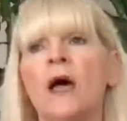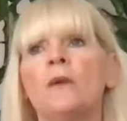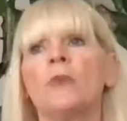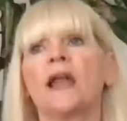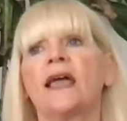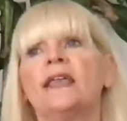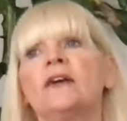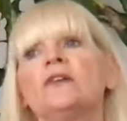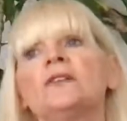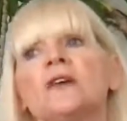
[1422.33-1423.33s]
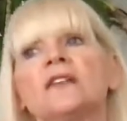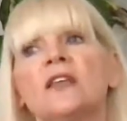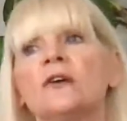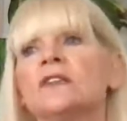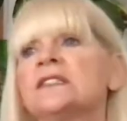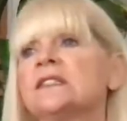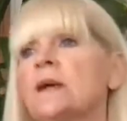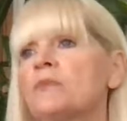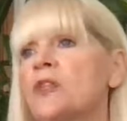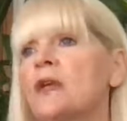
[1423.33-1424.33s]
But there is
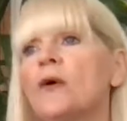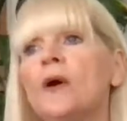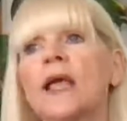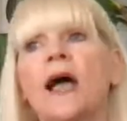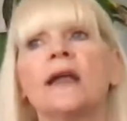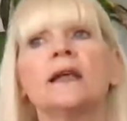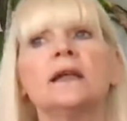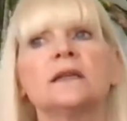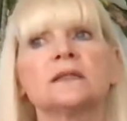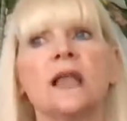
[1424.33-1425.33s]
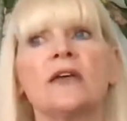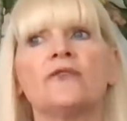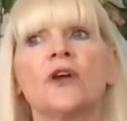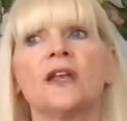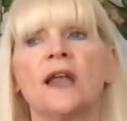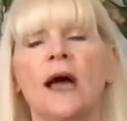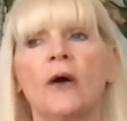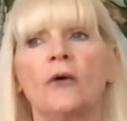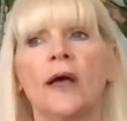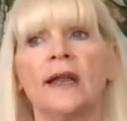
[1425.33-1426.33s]
something going on in his life right
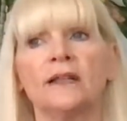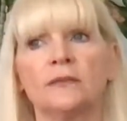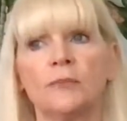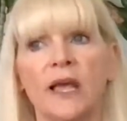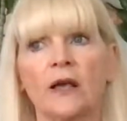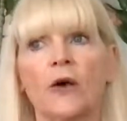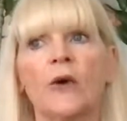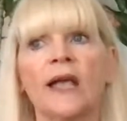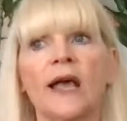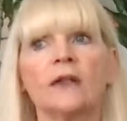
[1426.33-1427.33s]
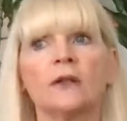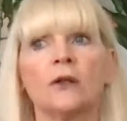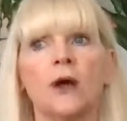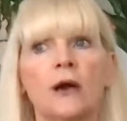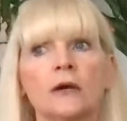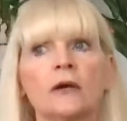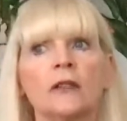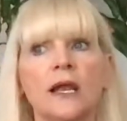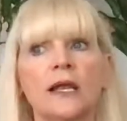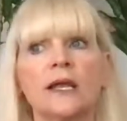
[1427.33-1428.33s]
now, and it's been going on longer
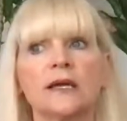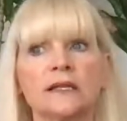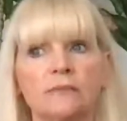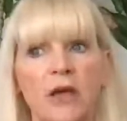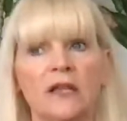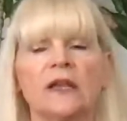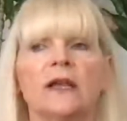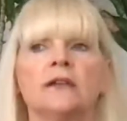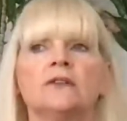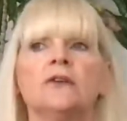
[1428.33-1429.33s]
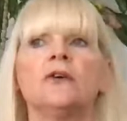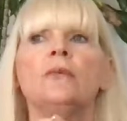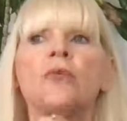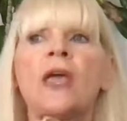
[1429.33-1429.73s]
than he expected it to.